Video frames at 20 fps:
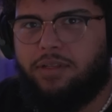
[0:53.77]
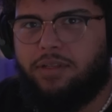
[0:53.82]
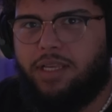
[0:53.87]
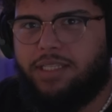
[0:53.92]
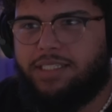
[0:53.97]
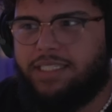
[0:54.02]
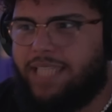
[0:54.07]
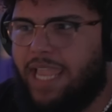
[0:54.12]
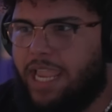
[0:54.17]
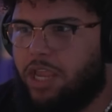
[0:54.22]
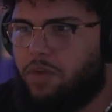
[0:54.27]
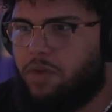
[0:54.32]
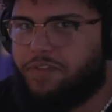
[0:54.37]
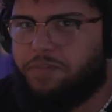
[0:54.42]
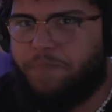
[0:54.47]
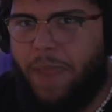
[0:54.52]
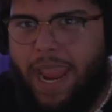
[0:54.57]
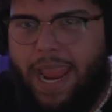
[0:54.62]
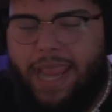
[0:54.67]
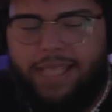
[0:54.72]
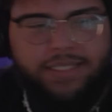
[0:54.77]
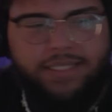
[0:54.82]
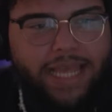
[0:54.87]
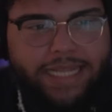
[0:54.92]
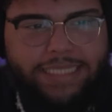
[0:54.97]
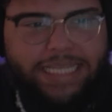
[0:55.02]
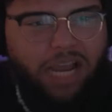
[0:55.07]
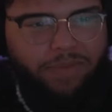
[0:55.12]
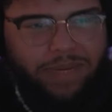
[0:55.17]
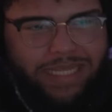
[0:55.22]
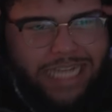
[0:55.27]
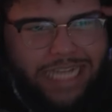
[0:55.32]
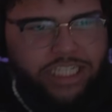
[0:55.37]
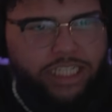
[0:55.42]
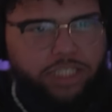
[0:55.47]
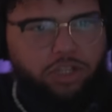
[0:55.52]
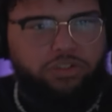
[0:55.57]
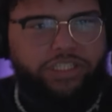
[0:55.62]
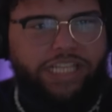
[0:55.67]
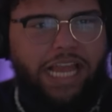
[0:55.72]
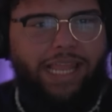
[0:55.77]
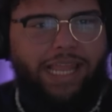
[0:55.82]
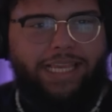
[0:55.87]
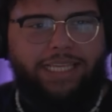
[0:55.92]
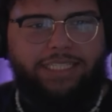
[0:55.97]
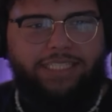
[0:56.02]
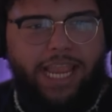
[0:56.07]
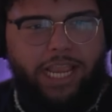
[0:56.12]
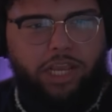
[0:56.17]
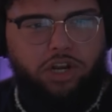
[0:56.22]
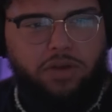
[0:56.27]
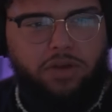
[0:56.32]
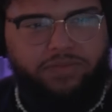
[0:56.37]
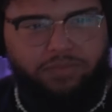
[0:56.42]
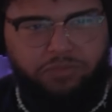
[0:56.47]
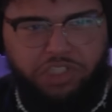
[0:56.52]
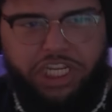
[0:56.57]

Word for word: Is he taking off his pants? Like, tell me that don't sound like he's taking off some